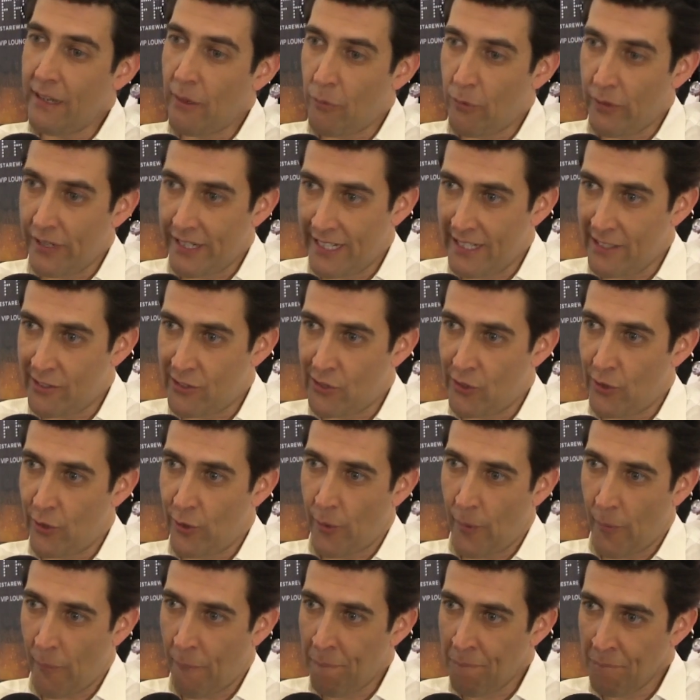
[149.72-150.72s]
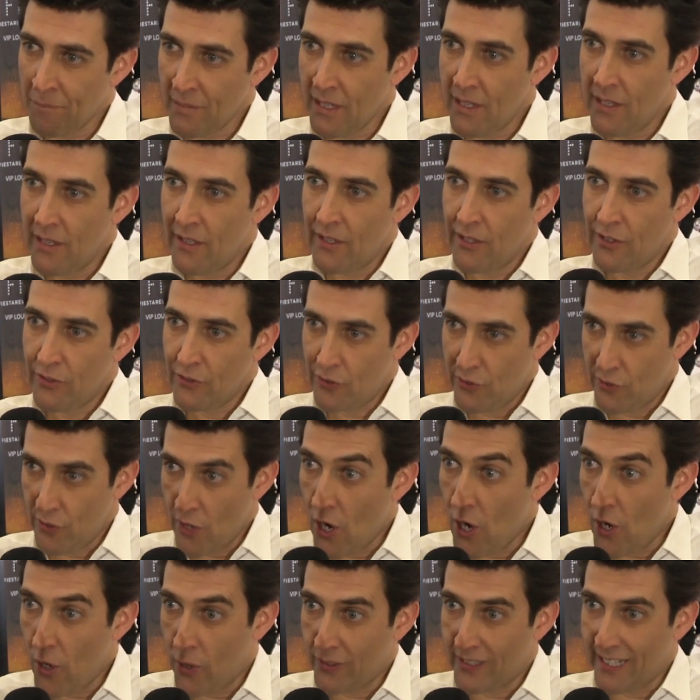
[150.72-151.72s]
that we need to
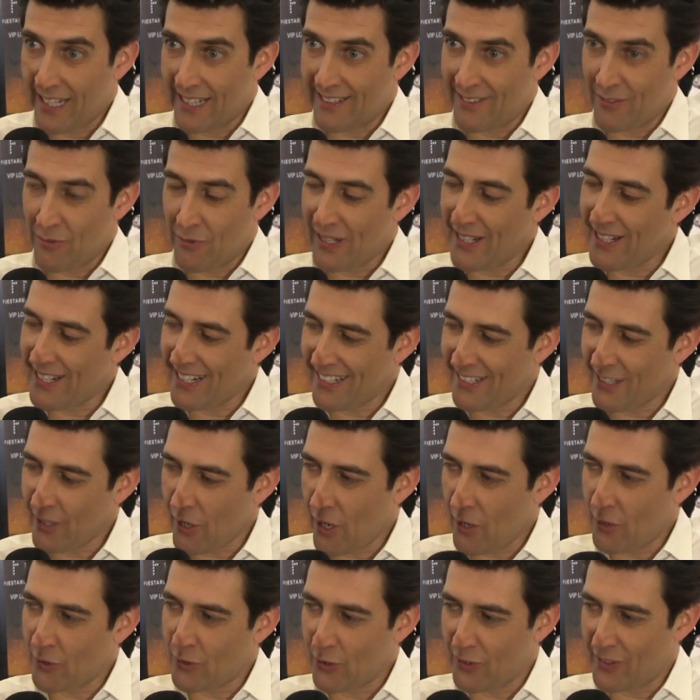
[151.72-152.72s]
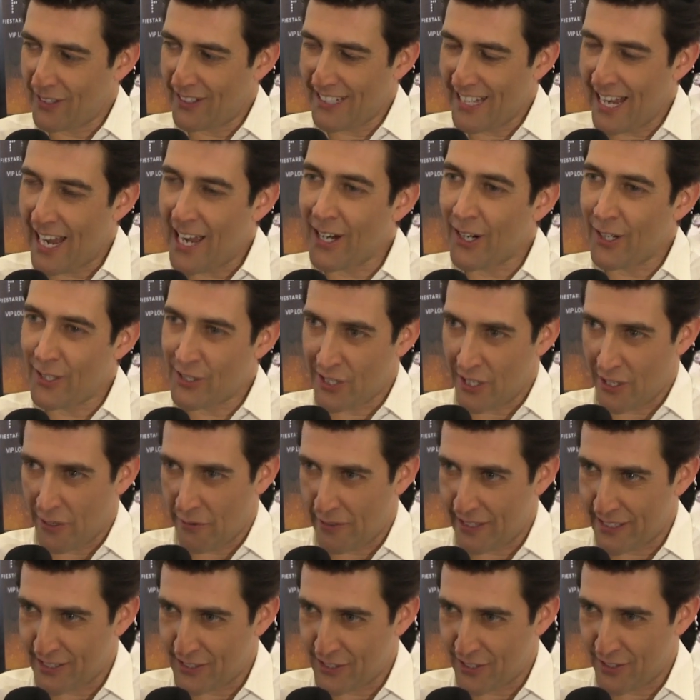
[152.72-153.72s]
know that we need to go to the younger
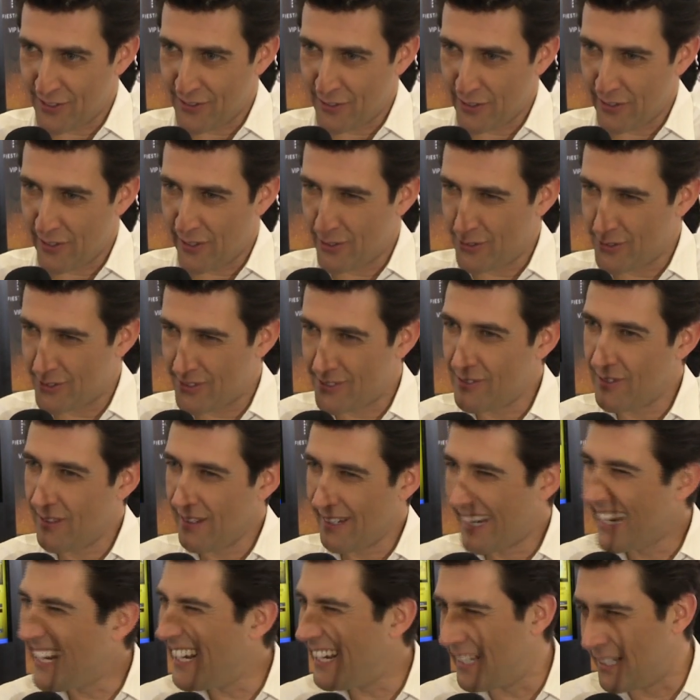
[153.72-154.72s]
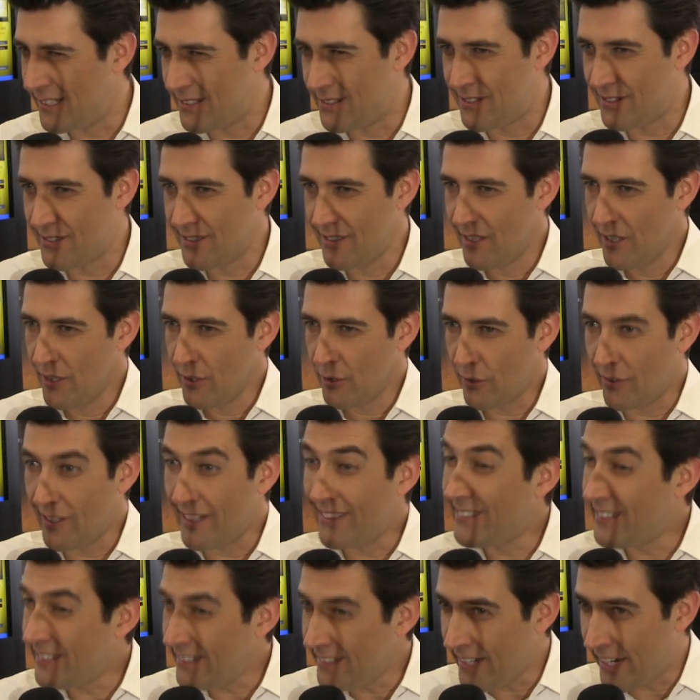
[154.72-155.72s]
generation, to those kids, to the
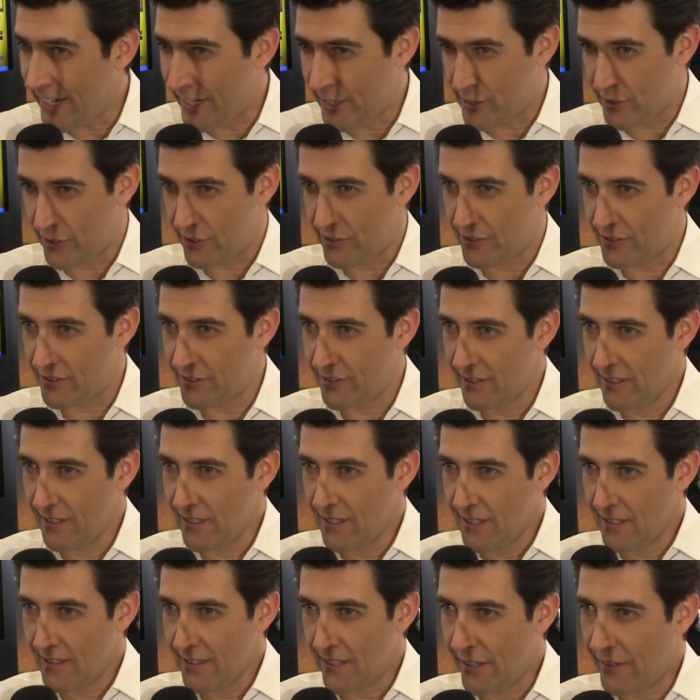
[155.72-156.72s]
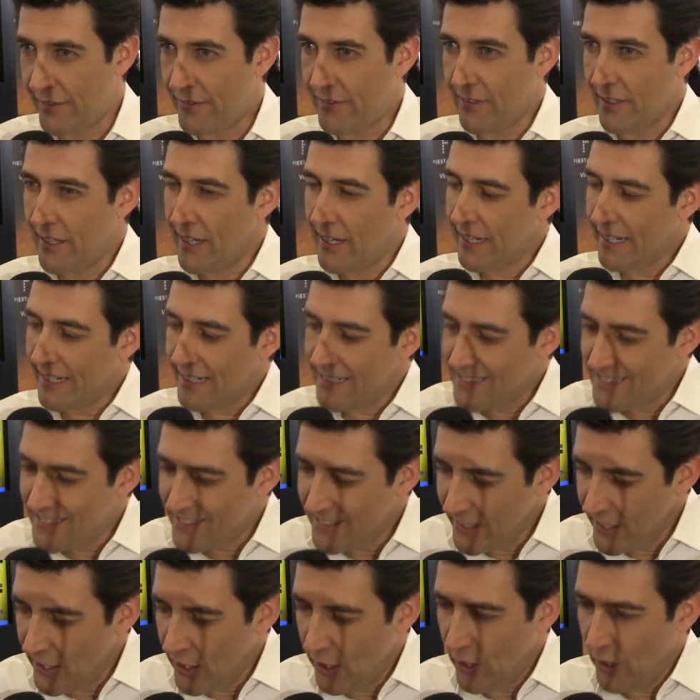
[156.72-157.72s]
teenagers that can
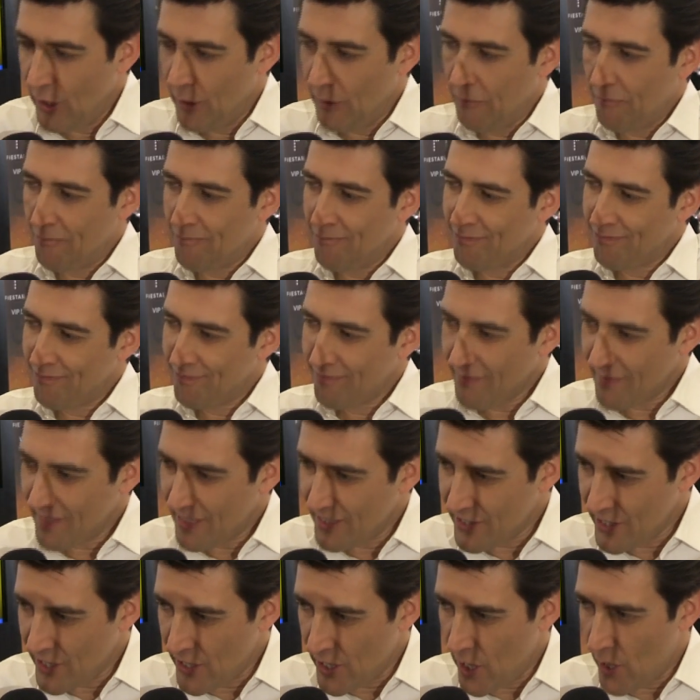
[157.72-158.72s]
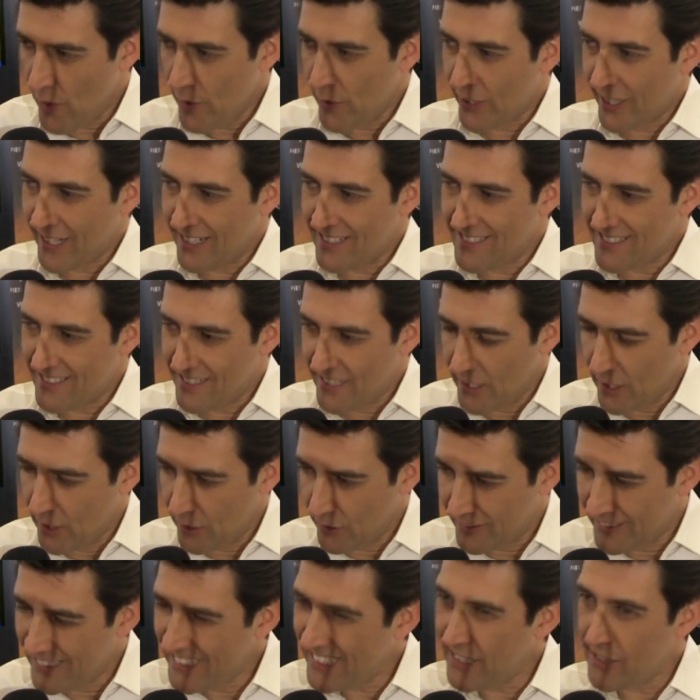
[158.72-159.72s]
still, you can
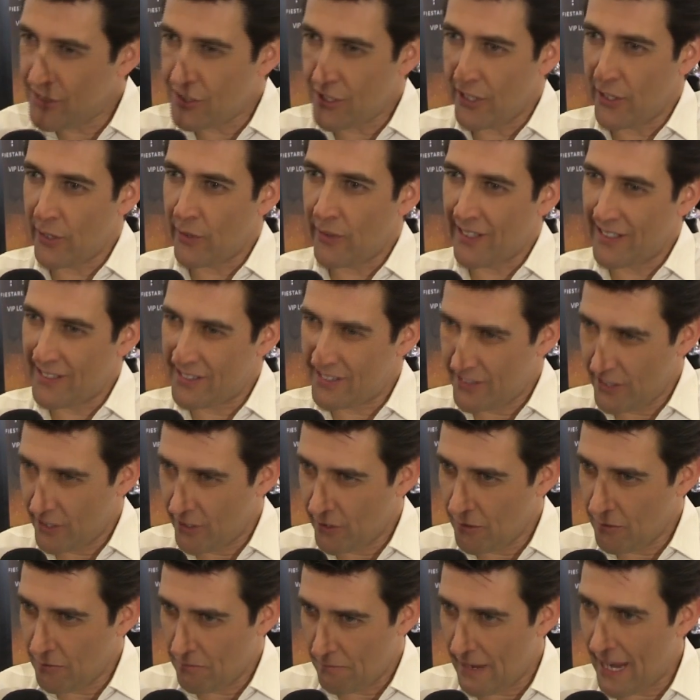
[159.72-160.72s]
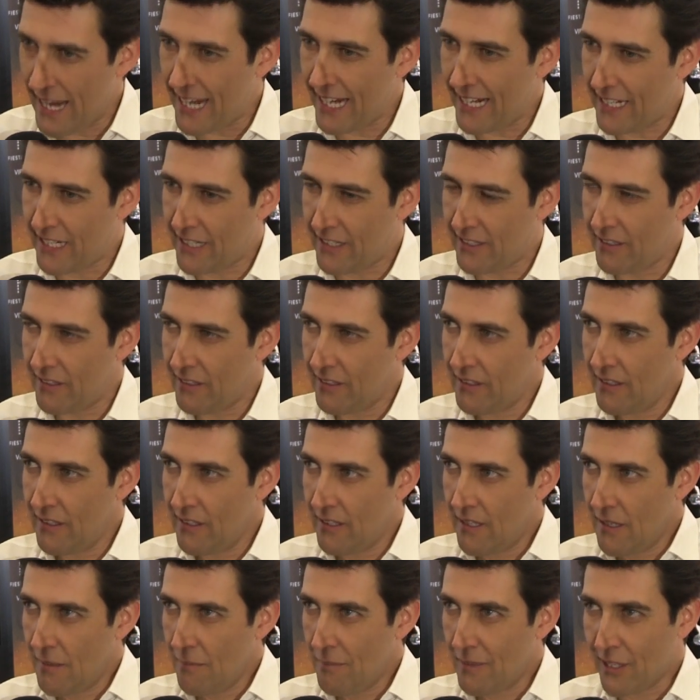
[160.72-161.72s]
still teach and you can still make,
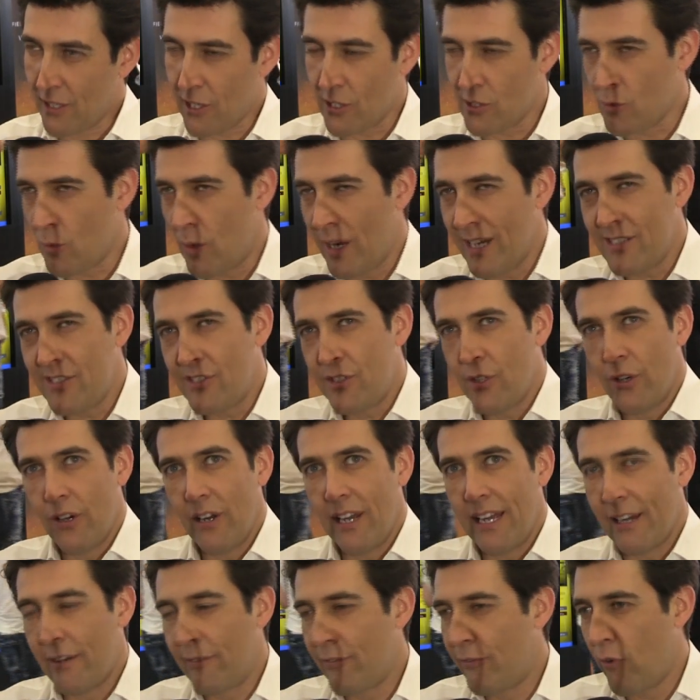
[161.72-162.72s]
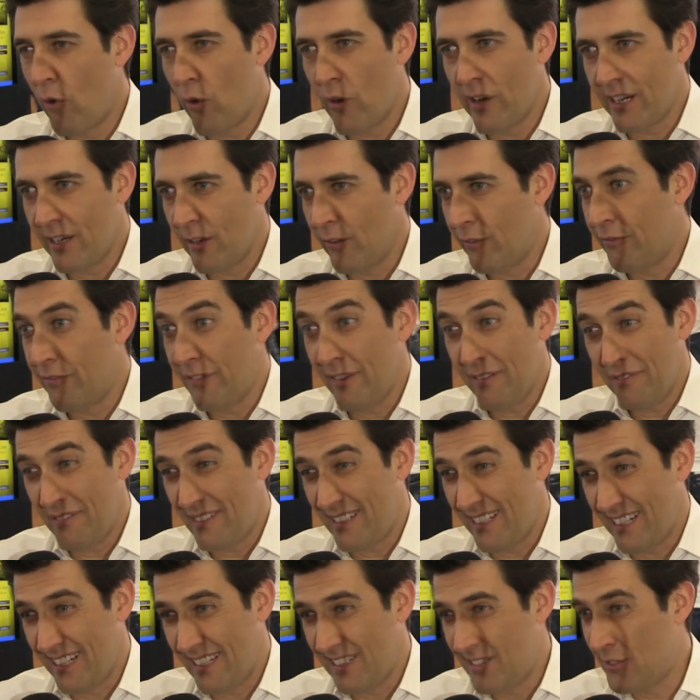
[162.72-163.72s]
because once you're like 40 or
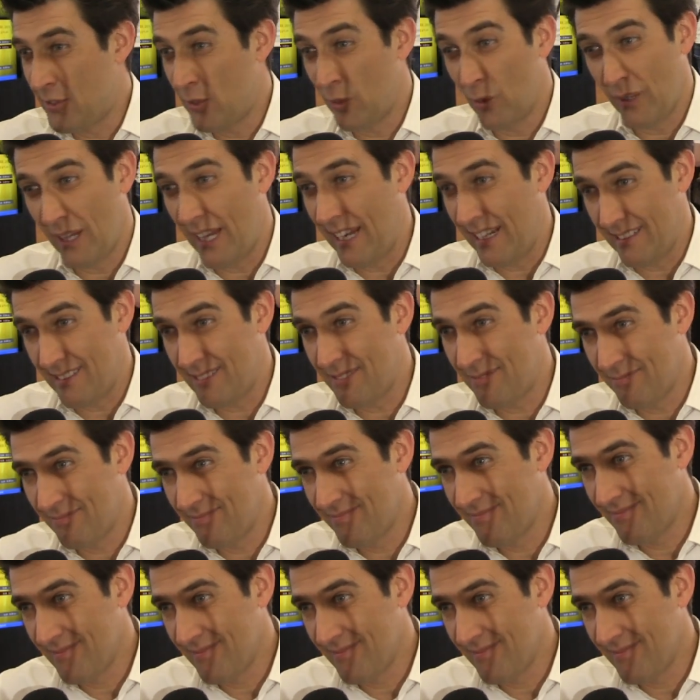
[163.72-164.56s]
50, it's too late.